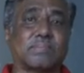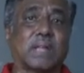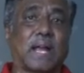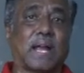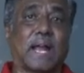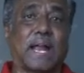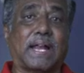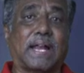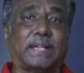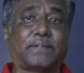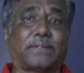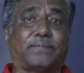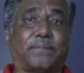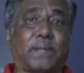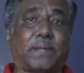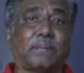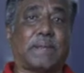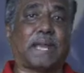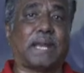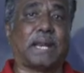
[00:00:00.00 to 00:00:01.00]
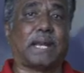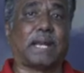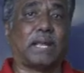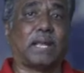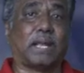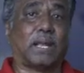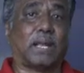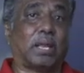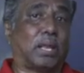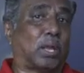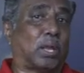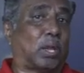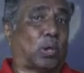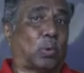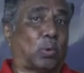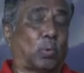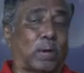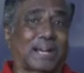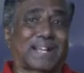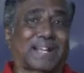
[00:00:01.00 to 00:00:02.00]
And female
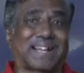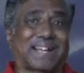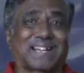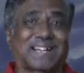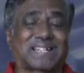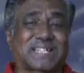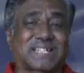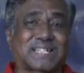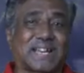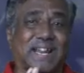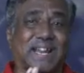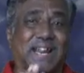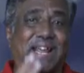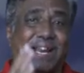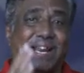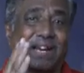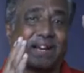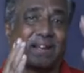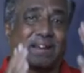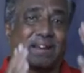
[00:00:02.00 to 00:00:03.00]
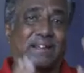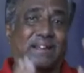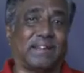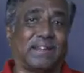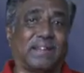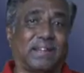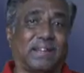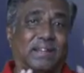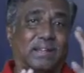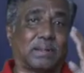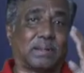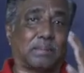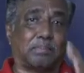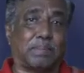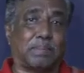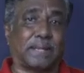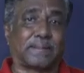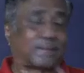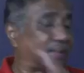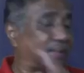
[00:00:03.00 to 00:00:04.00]
workers, sterile honey
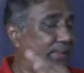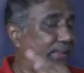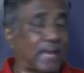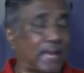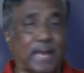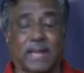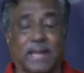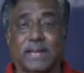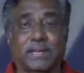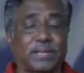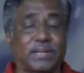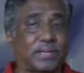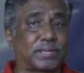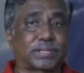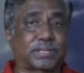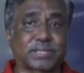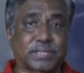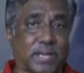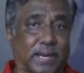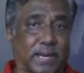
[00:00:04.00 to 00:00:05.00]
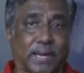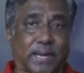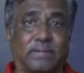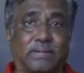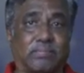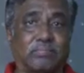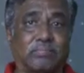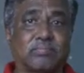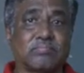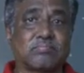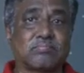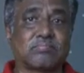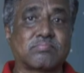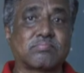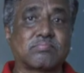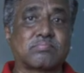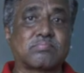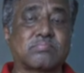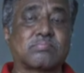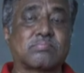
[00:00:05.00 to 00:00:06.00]
bees, they are sterile.
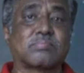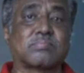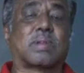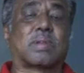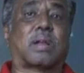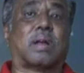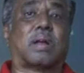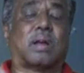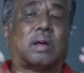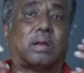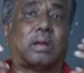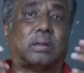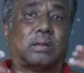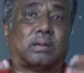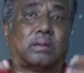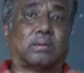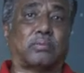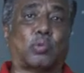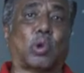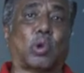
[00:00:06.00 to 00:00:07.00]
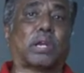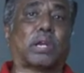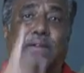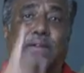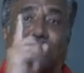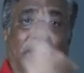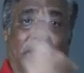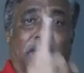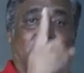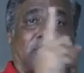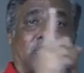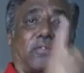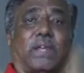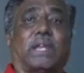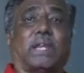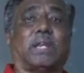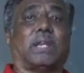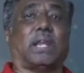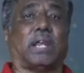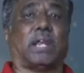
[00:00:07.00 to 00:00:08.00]
Only one
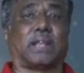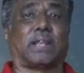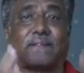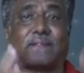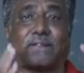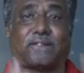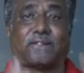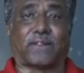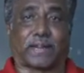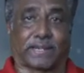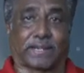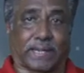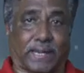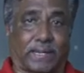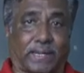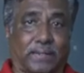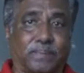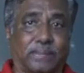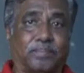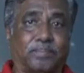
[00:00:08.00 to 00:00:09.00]
queen is fertile.